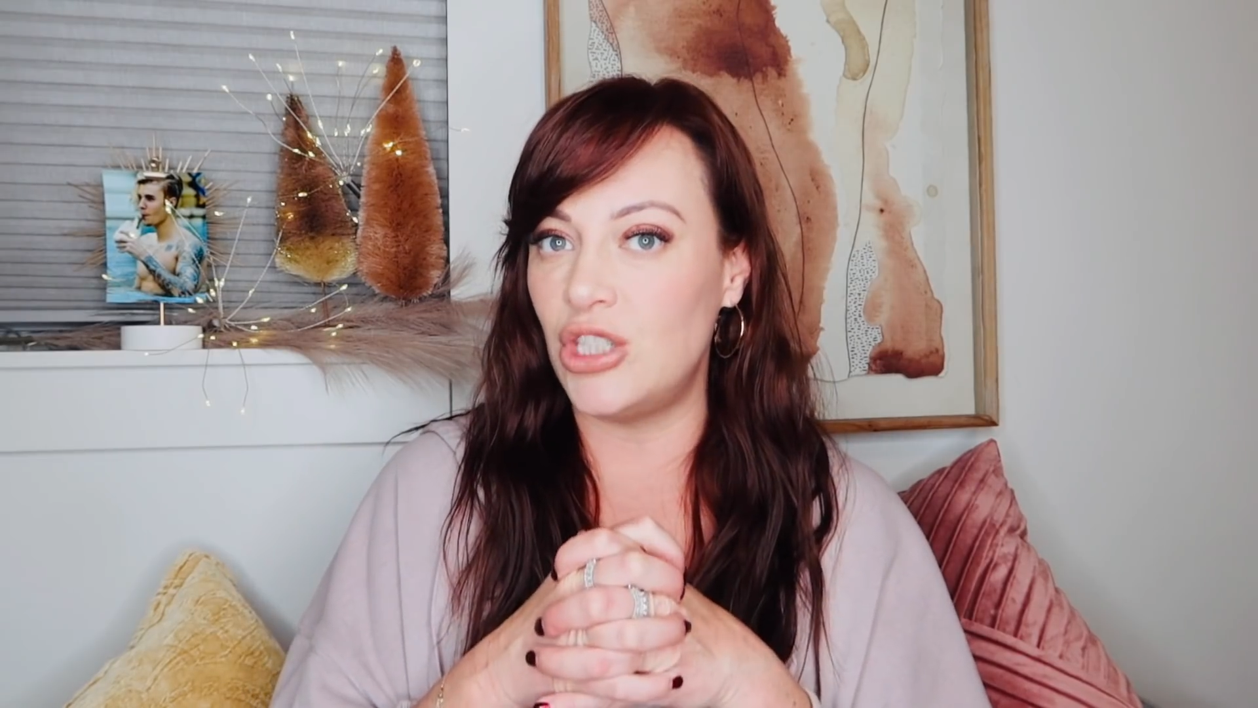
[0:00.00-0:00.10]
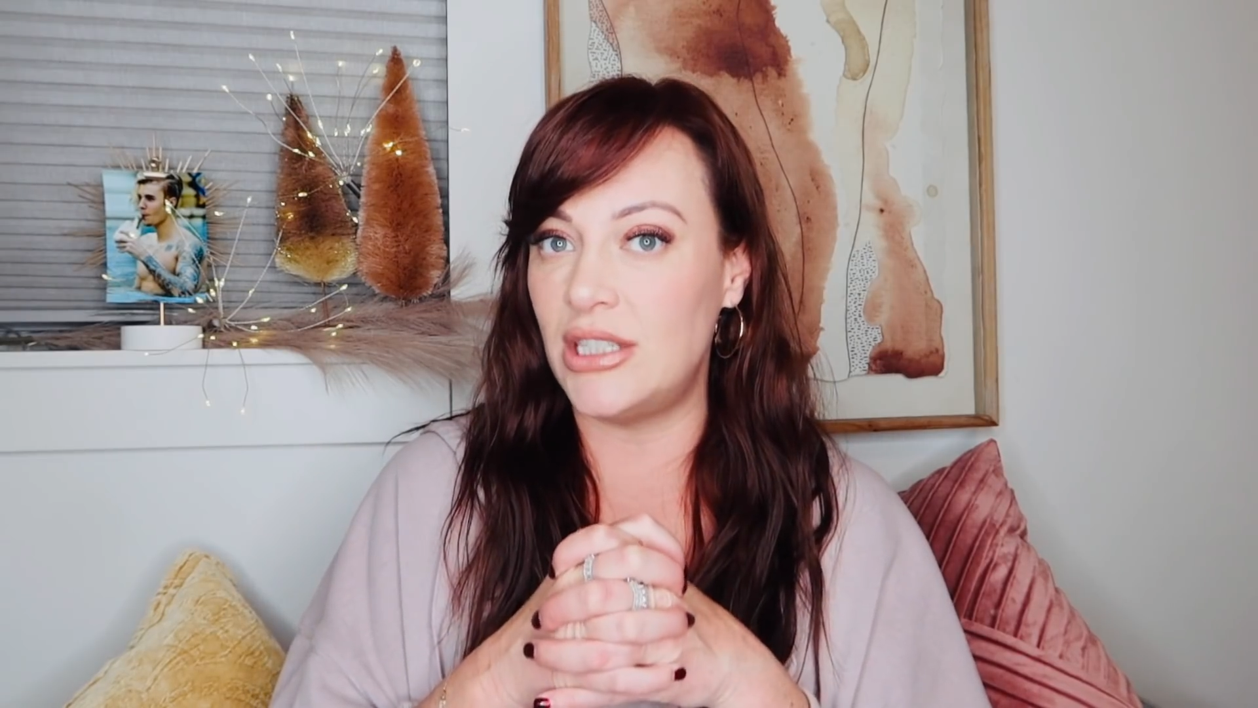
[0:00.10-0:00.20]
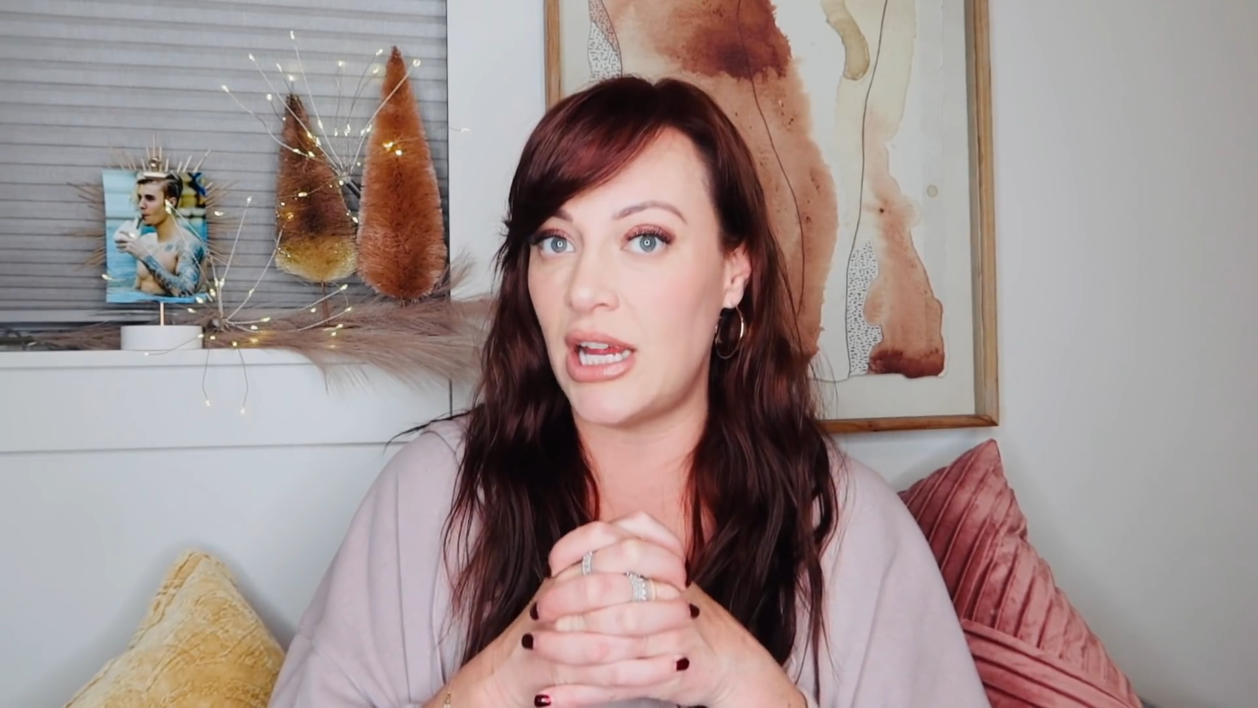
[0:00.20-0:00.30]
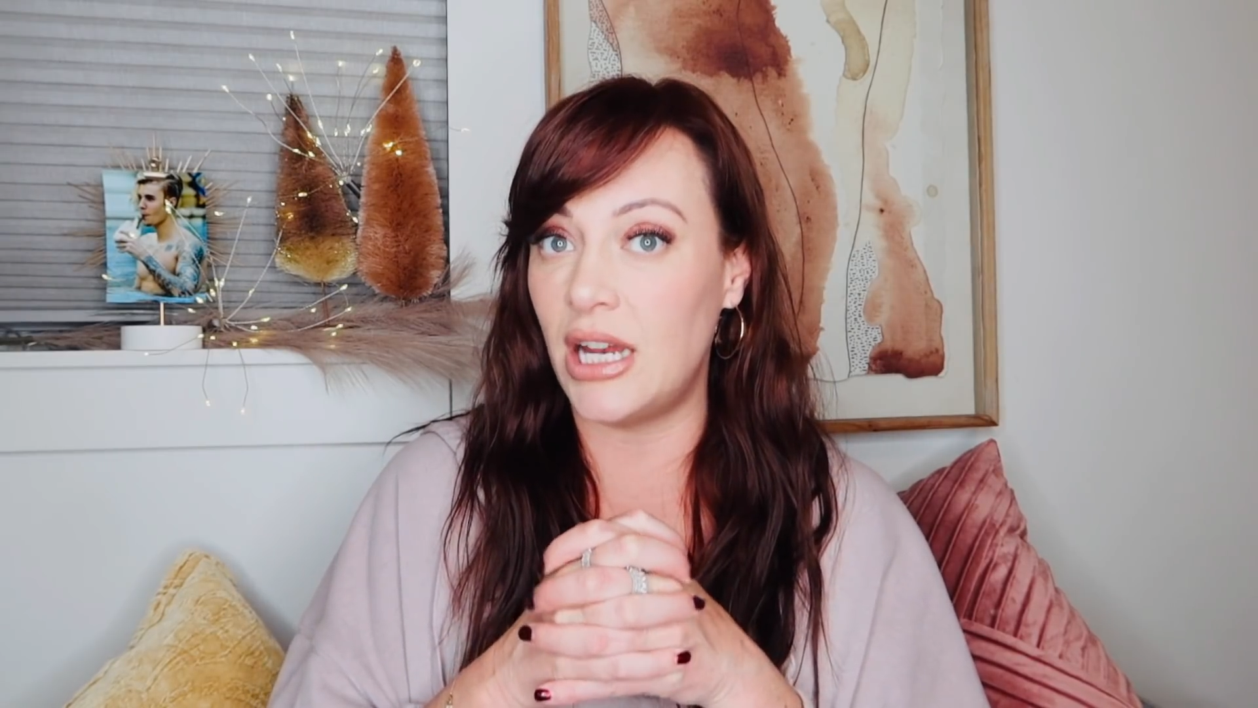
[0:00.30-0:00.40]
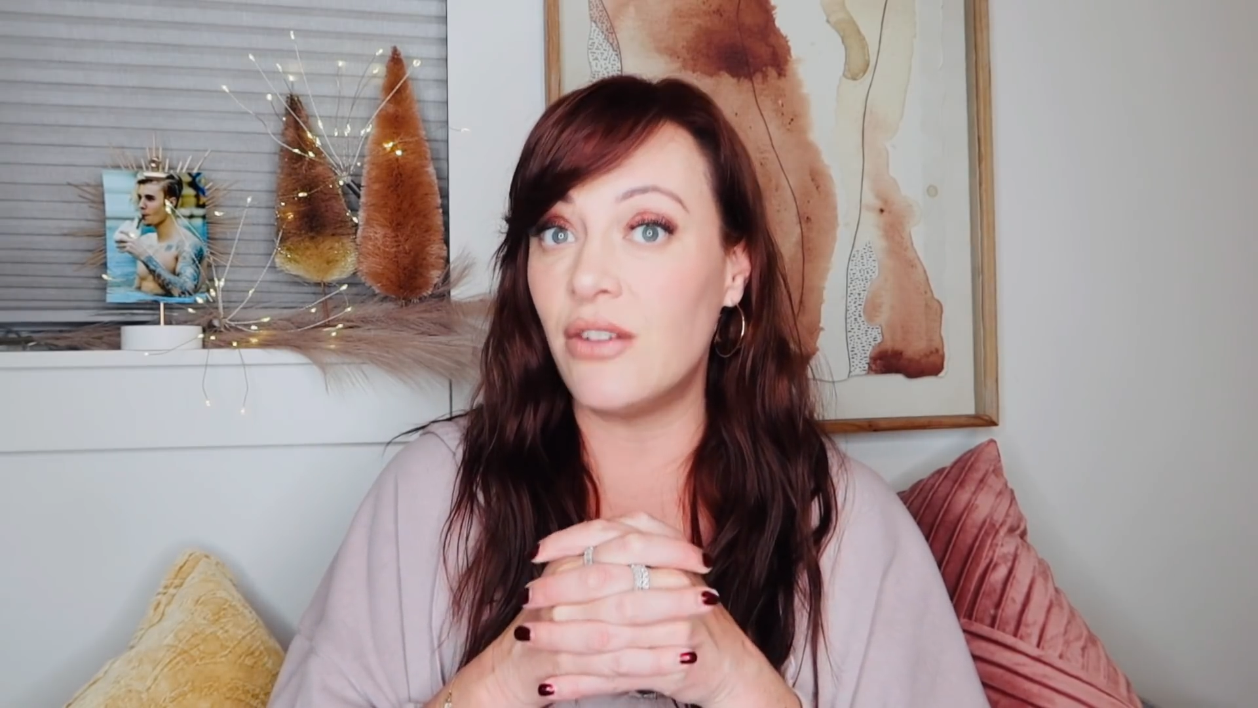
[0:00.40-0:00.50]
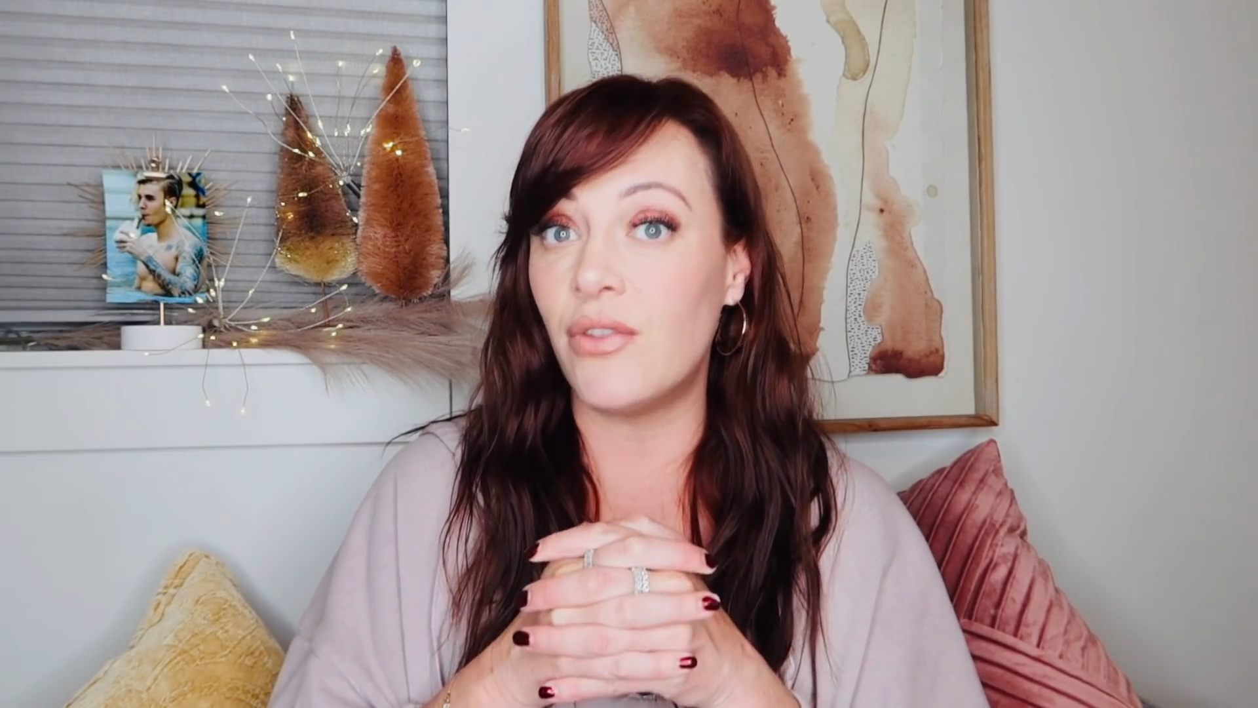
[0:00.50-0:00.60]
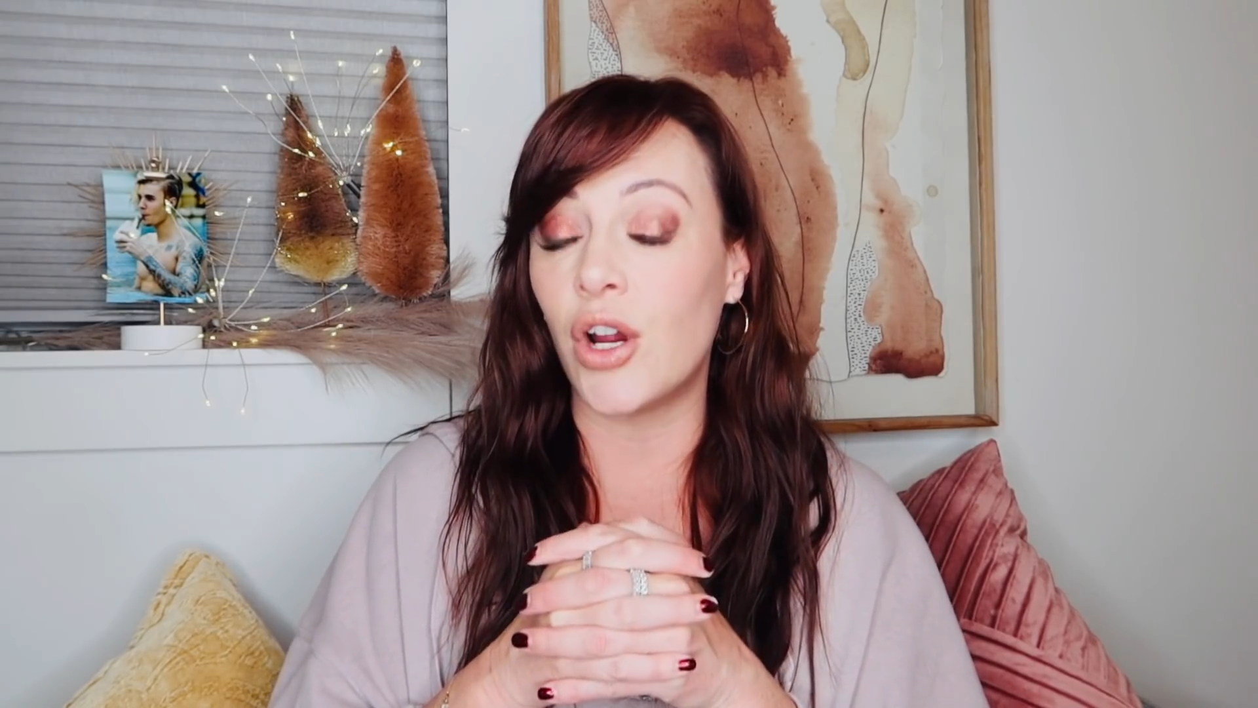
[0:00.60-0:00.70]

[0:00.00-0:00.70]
she's dating